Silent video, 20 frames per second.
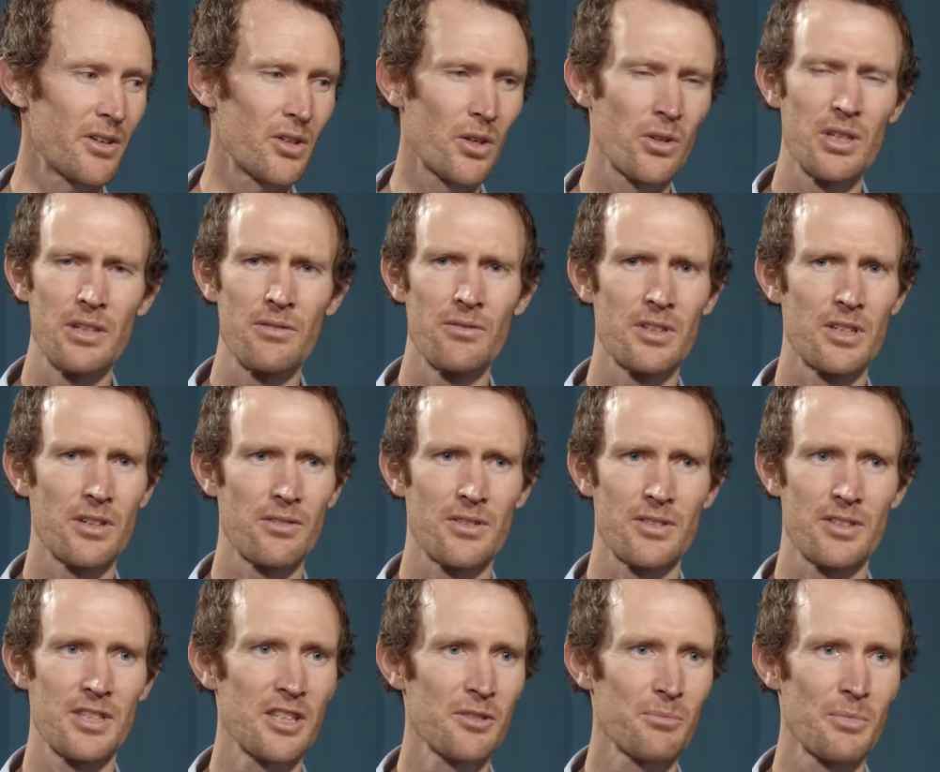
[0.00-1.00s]
don't even give
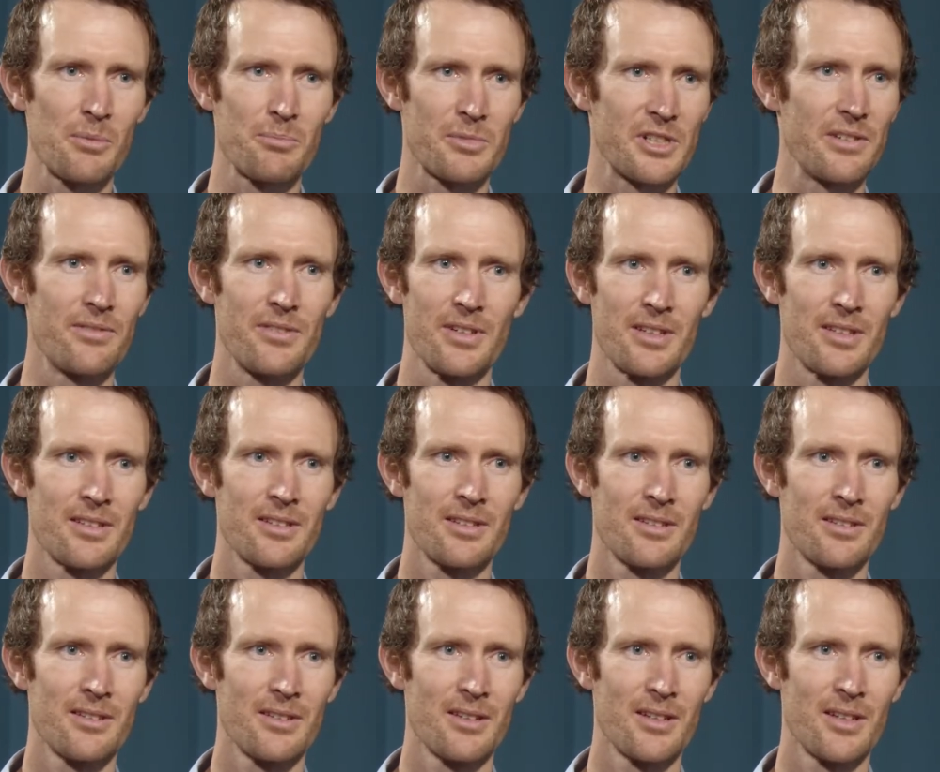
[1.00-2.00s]
assessment briefings
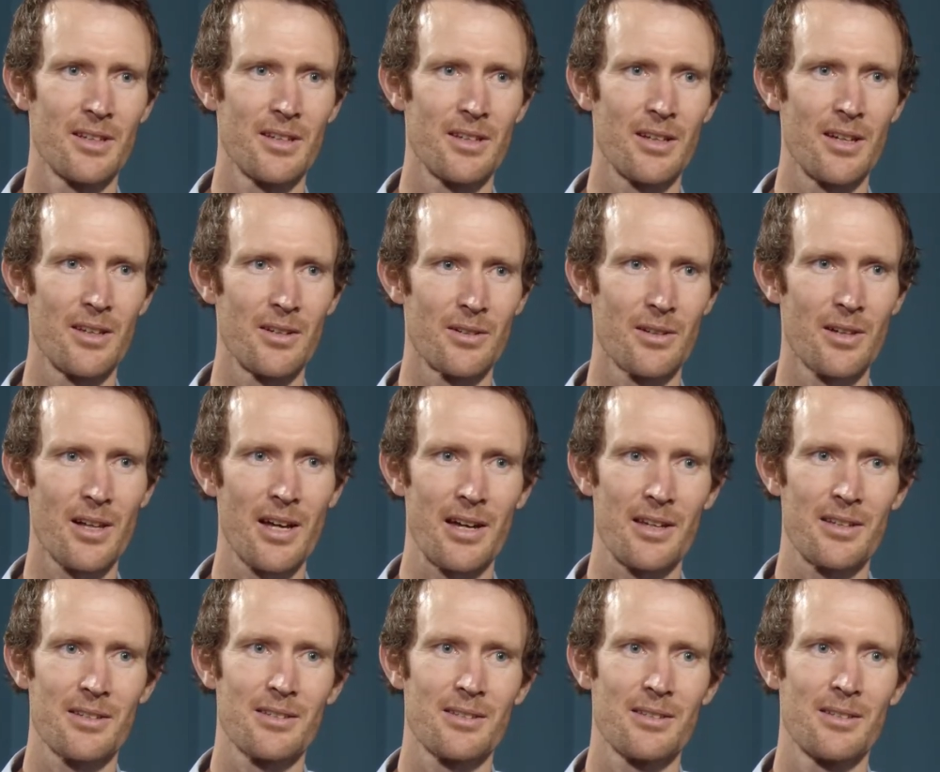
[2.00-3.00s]
in
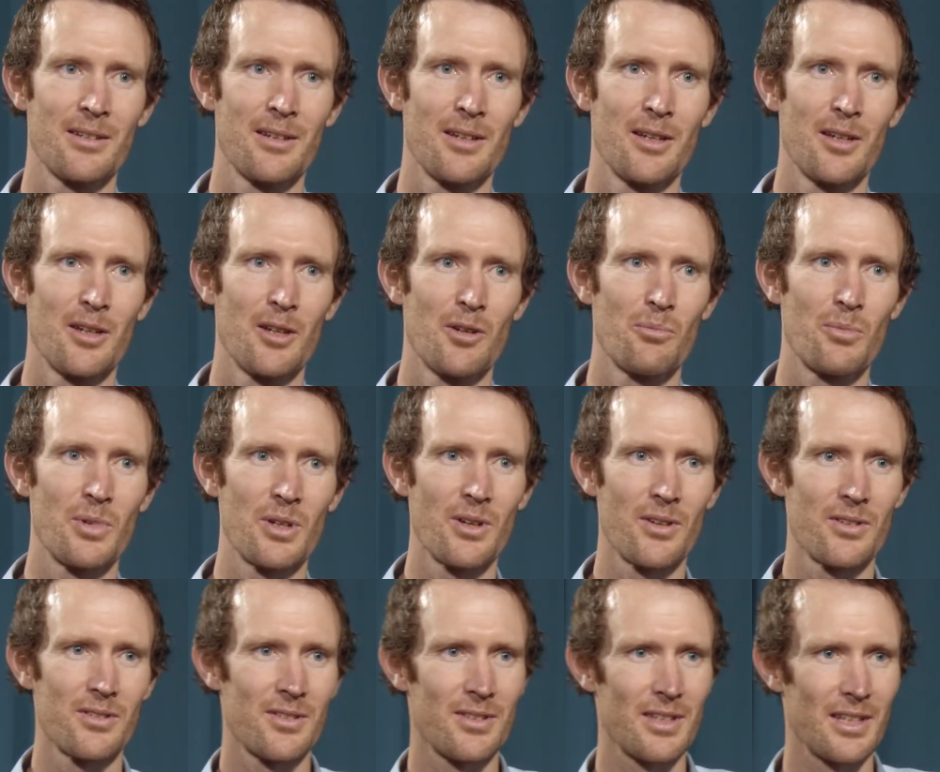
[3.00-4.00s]
class,
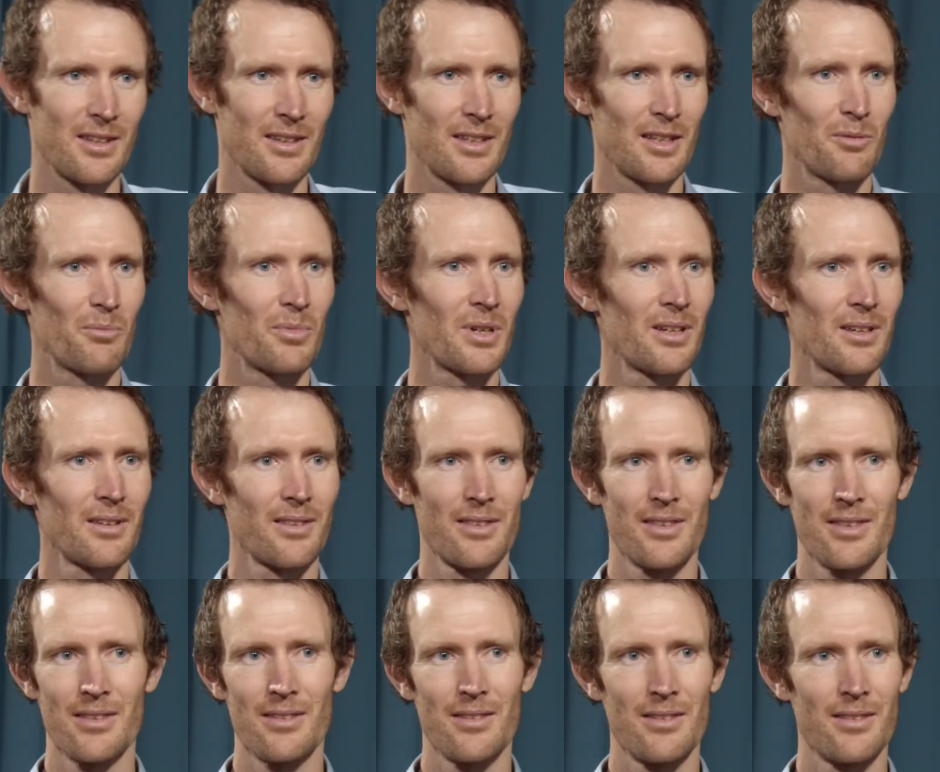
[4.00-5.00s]
because then
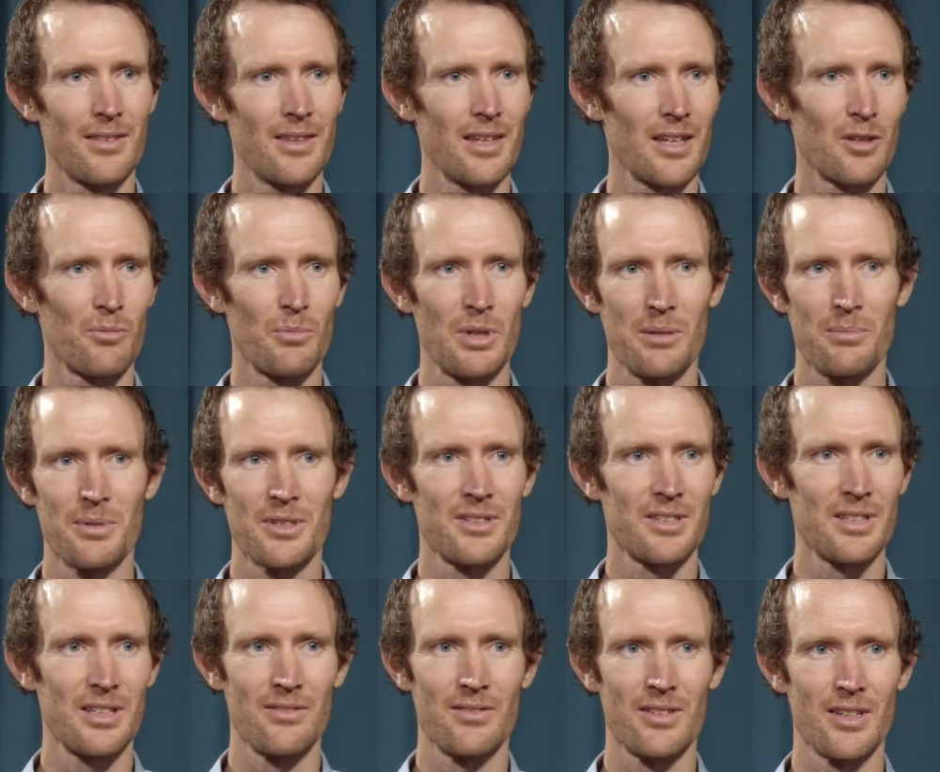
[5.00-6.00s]
there can be a
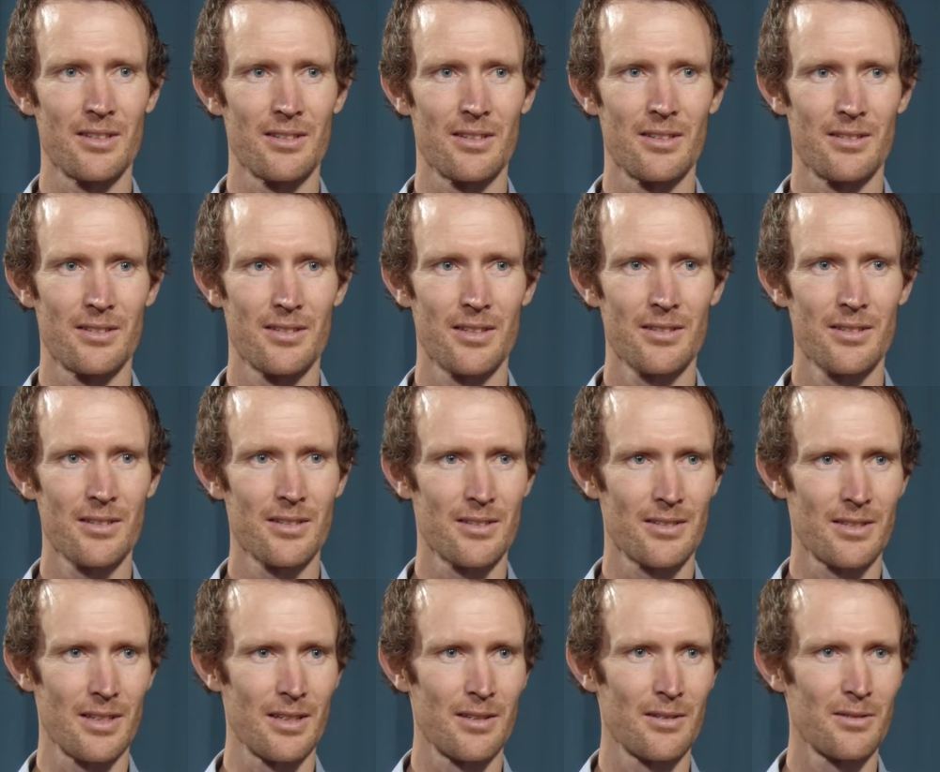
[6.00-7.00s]
perceived inconsistency.